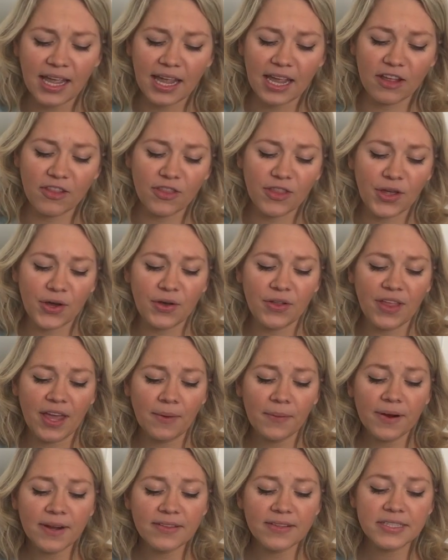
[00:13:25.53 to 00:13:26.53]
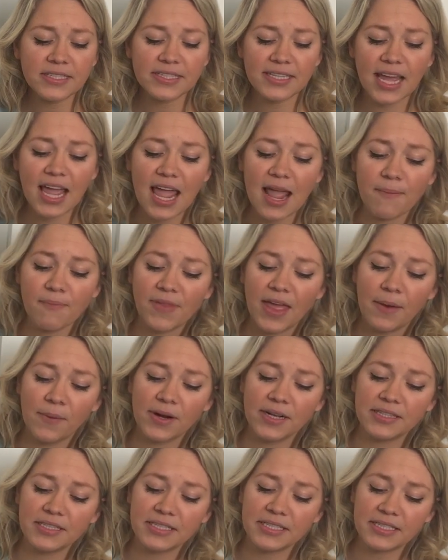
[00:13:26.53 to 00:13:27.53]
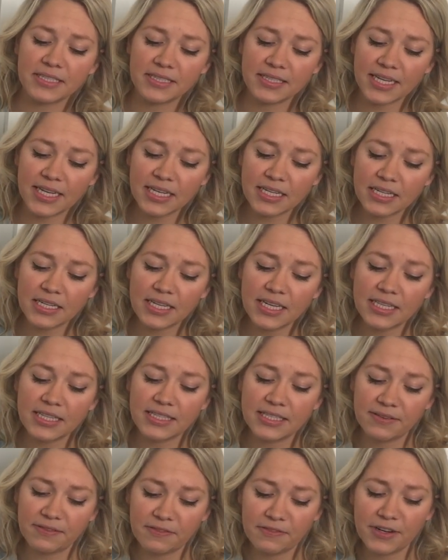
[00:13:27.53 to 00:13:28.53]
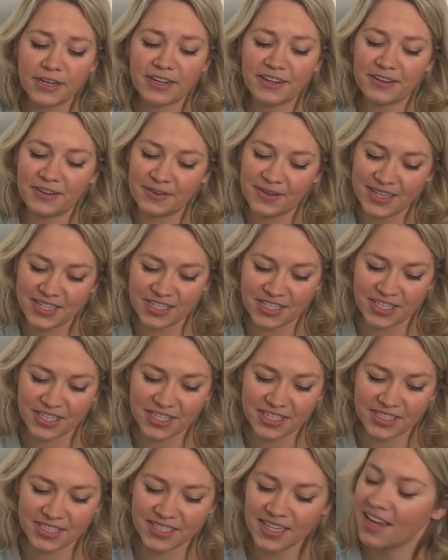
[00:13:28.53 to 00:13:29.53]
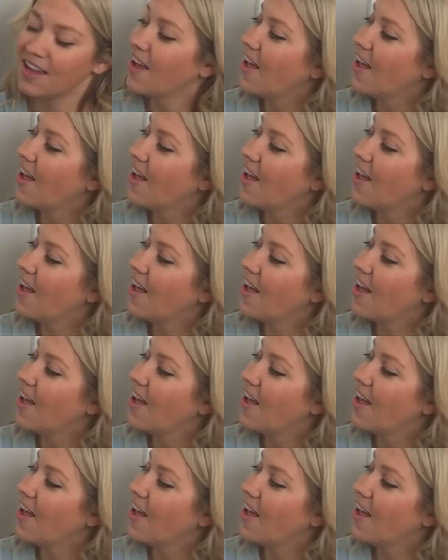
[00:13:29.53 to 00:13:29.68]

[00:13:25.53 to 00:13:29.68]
and though they were the same, they were distinctly different creatures.